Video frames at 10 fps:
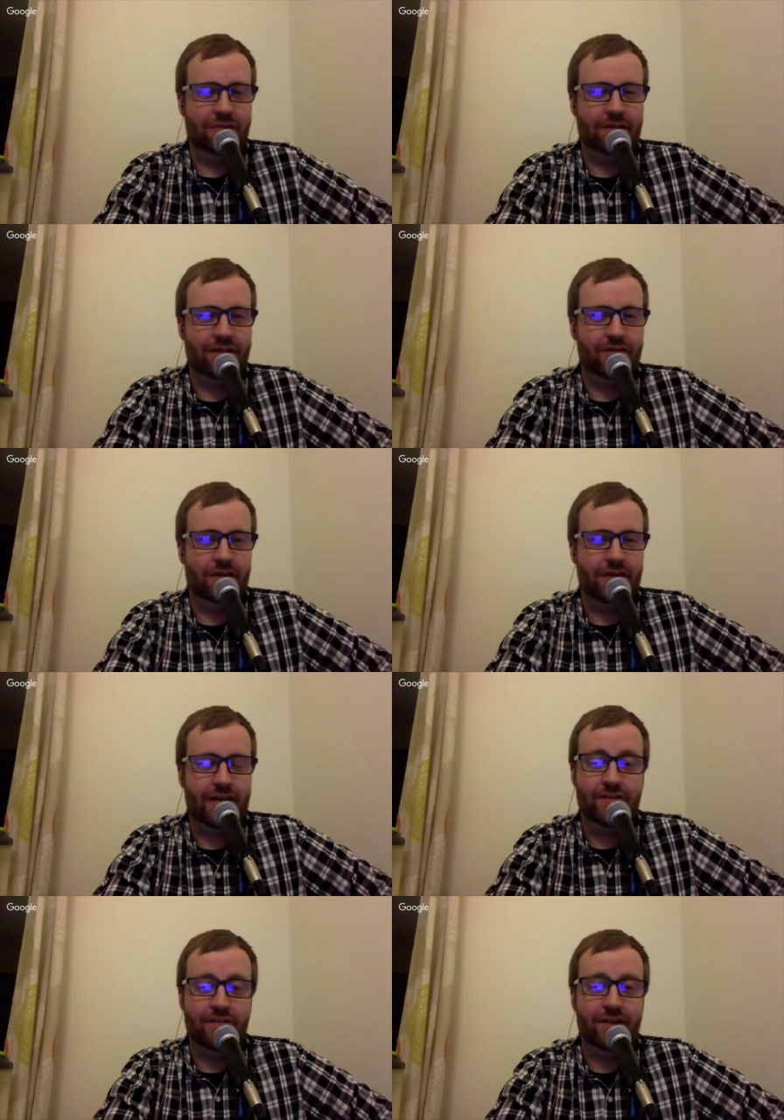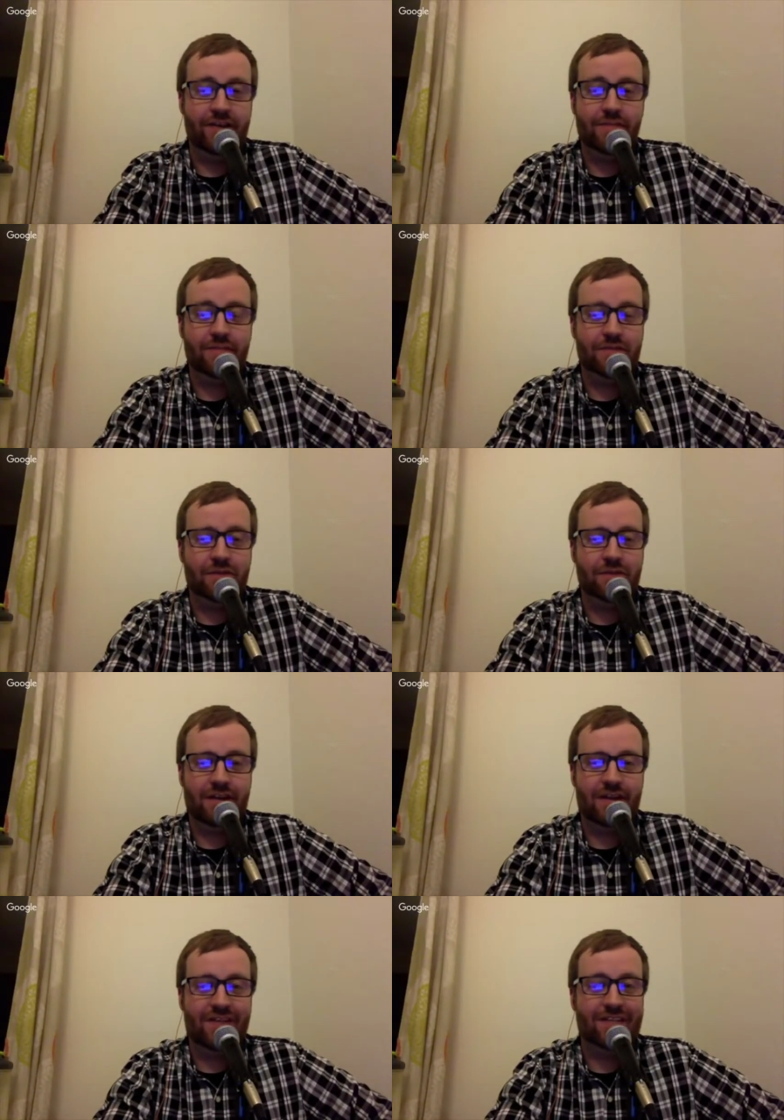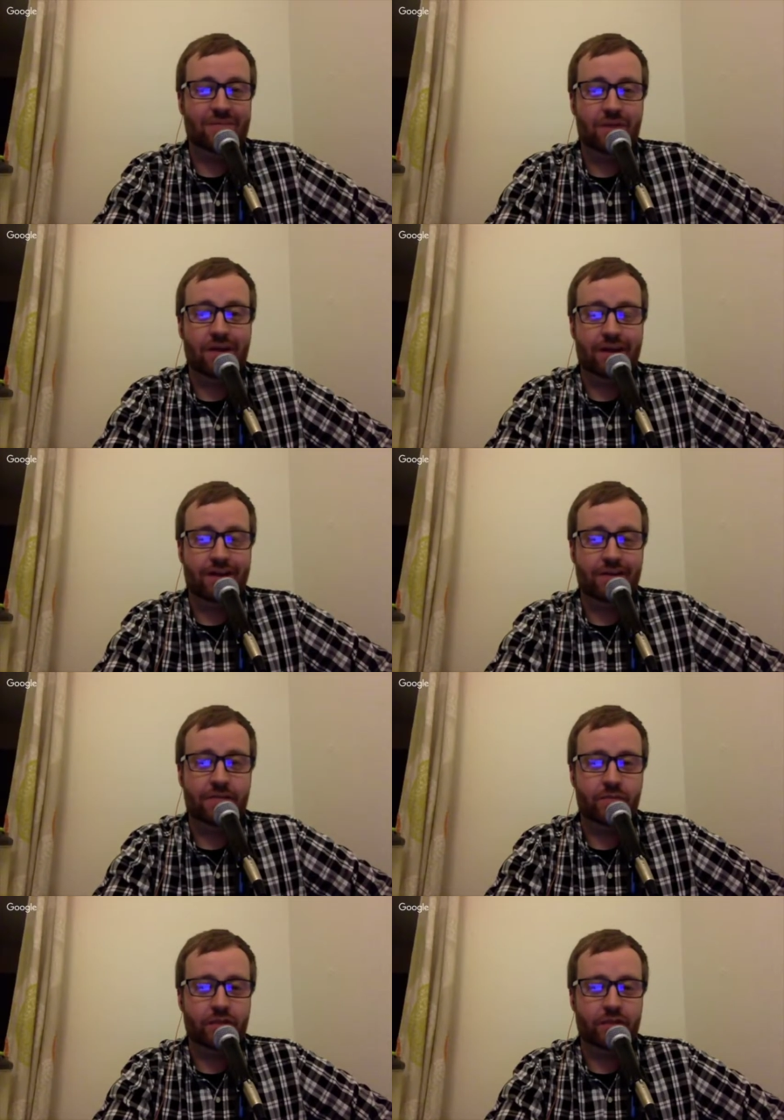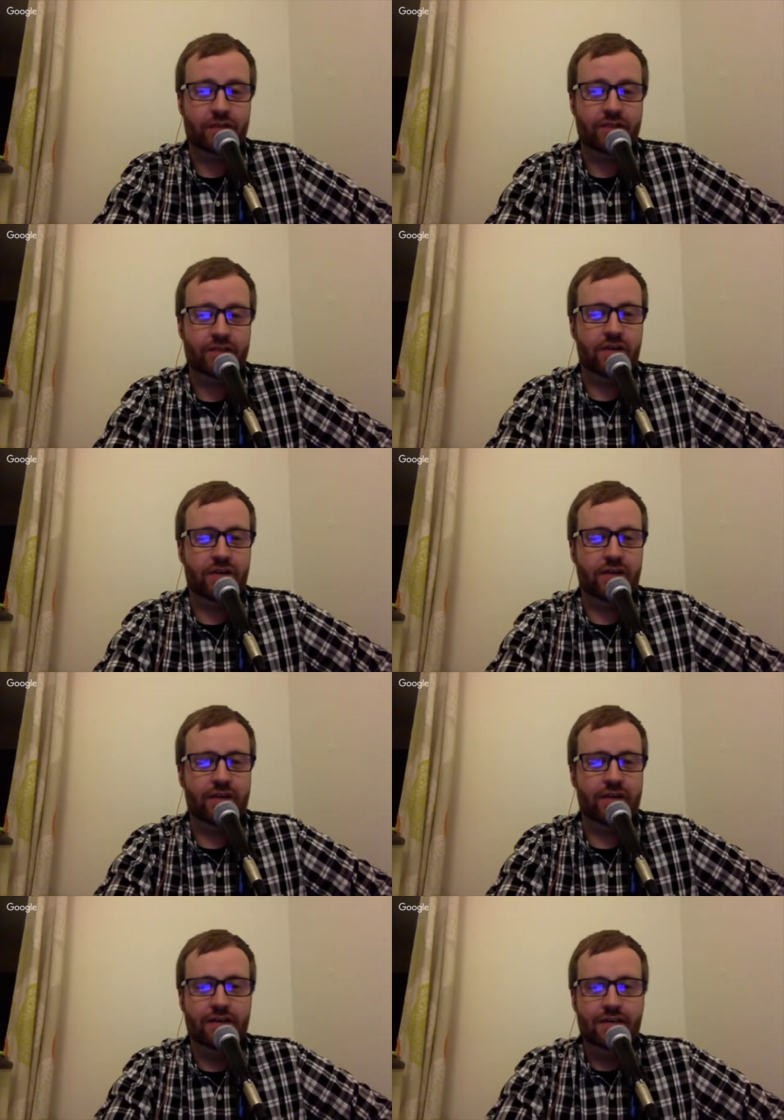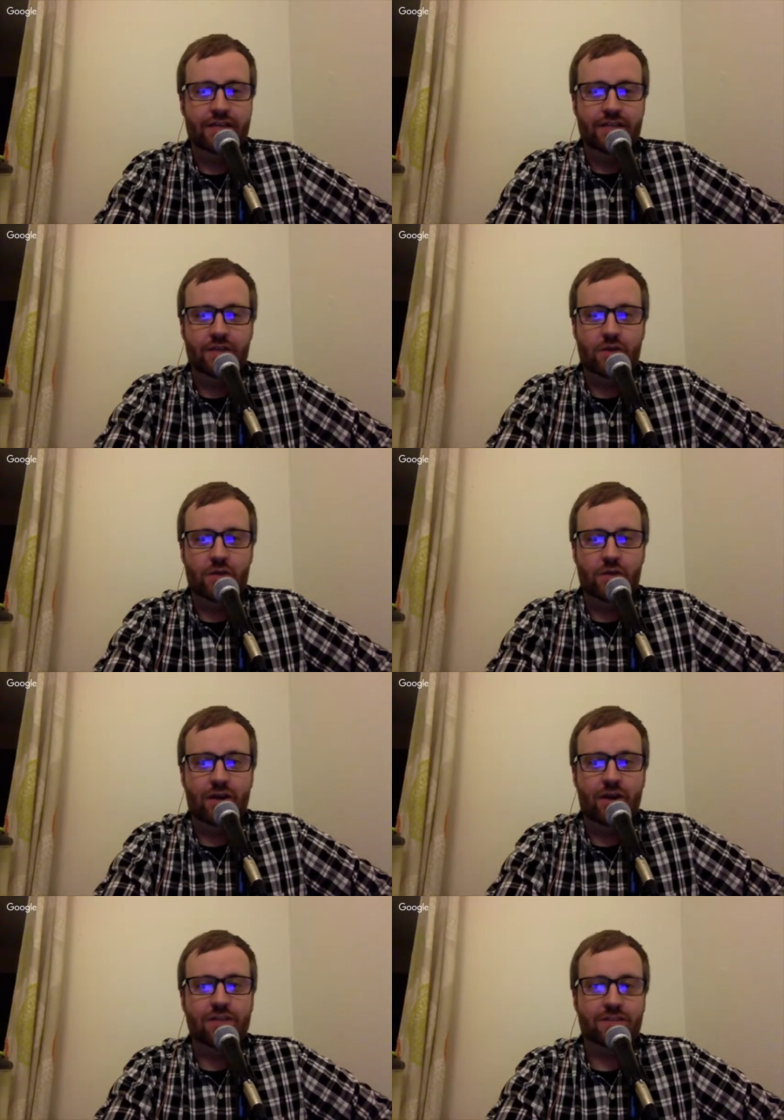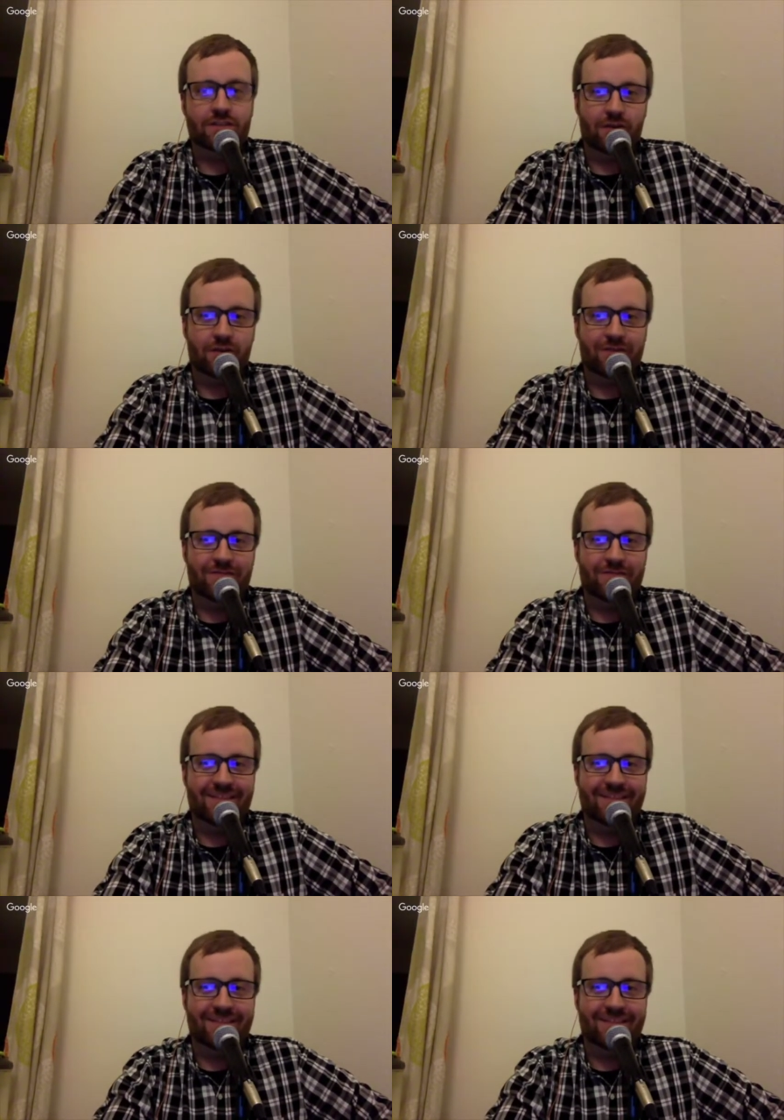to play. You're right, and you're right. Numbers don't lie. That's why I use spreadsheets. Okay, so we and then also you interpret